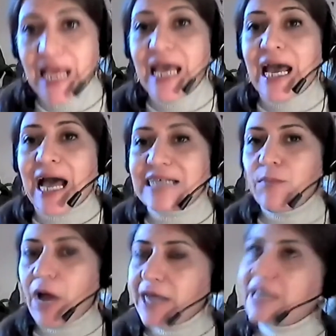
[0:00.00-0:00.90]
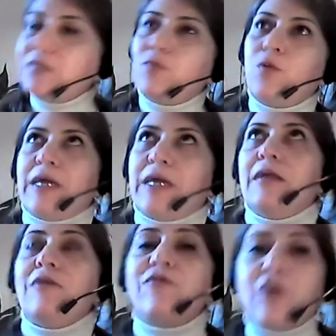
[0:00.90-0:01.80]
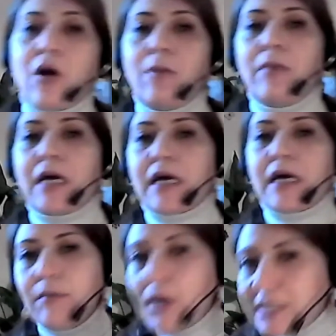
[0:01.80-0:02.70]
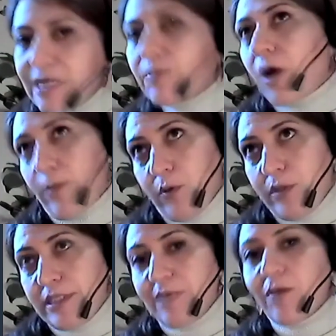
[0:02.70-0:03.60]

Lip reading: As a migrant woman from a Muslim community,